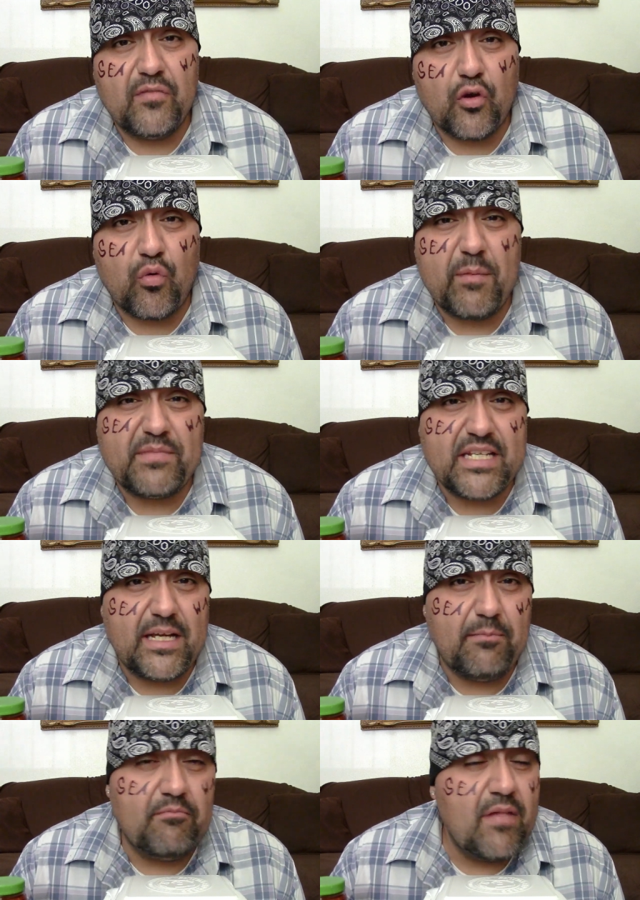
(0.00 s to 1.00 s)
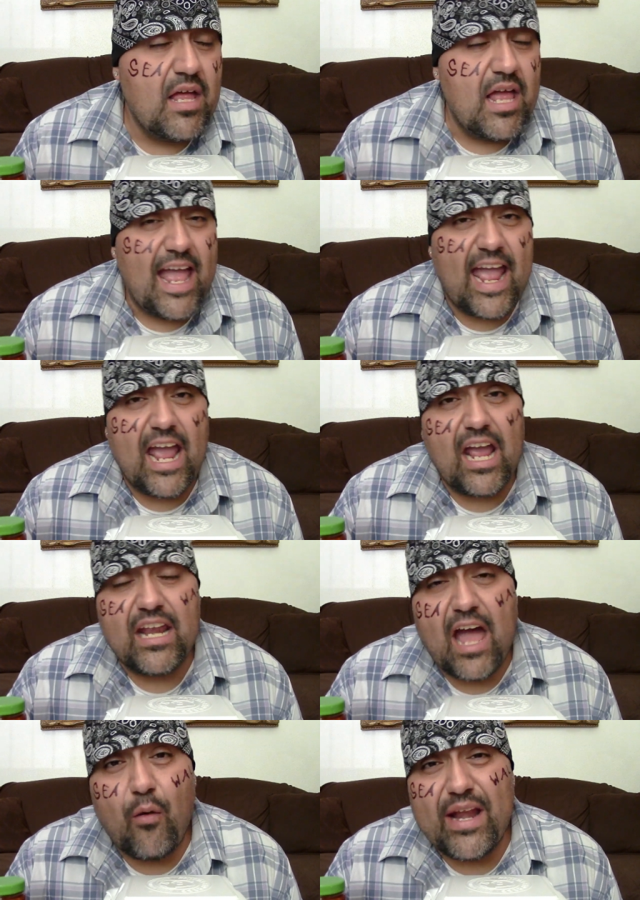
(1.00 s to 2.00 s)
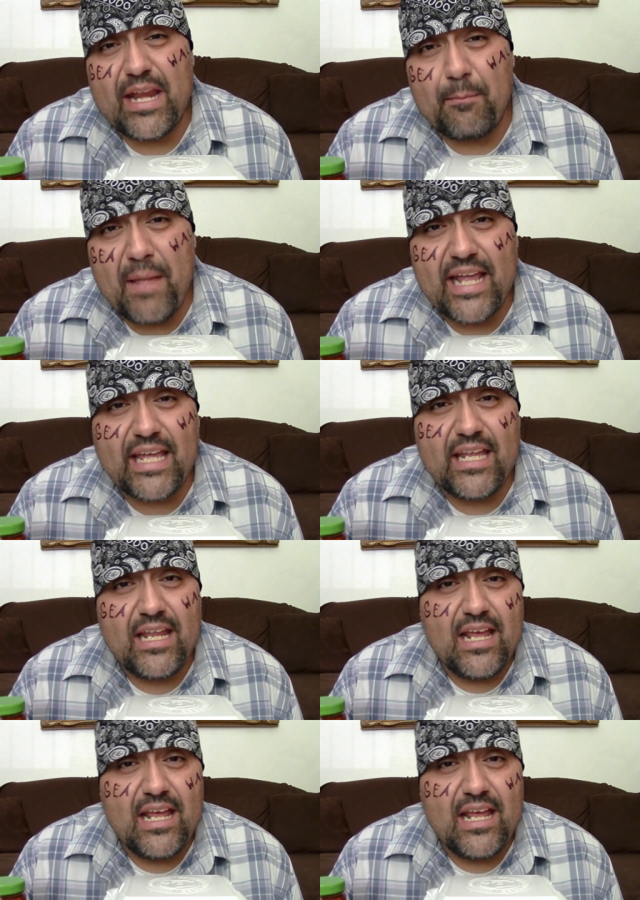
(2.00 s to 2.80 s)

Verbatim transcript: the Crip team, and how I didn't make it.